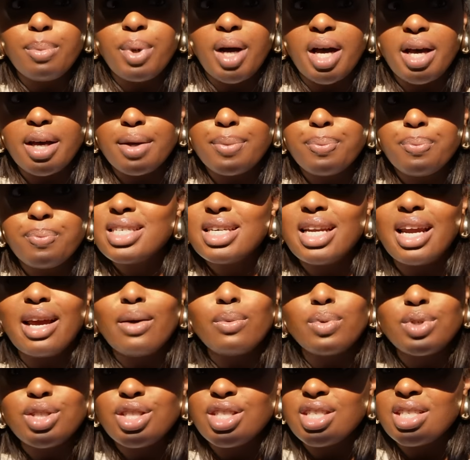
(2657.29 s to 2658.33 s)
but
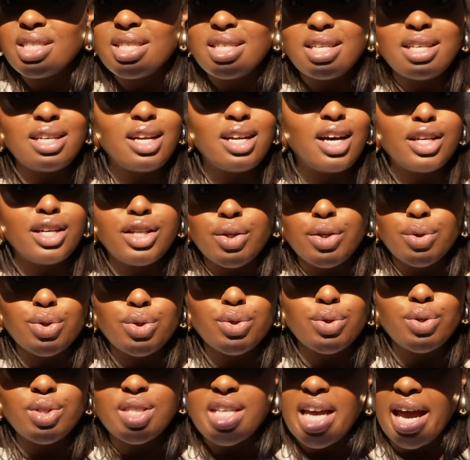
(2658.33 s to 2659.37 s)
today was just an
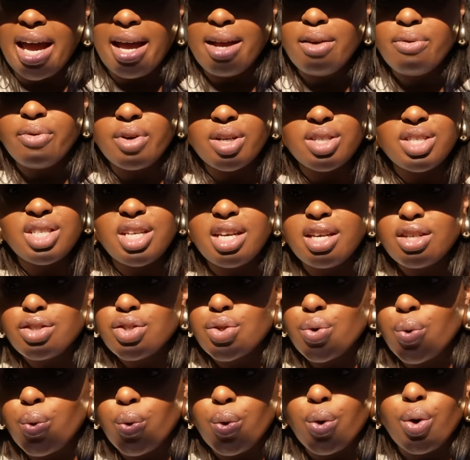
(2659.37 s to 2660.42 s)
unusual day. First day of
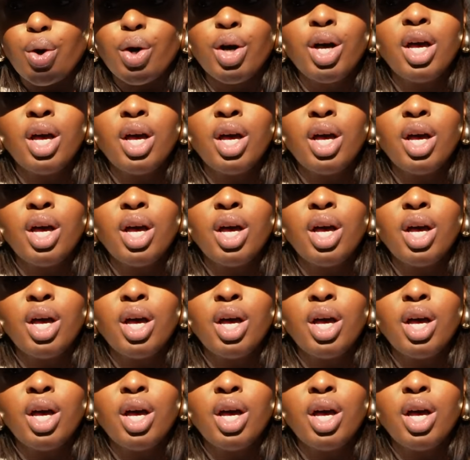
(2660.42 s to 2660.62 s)
school,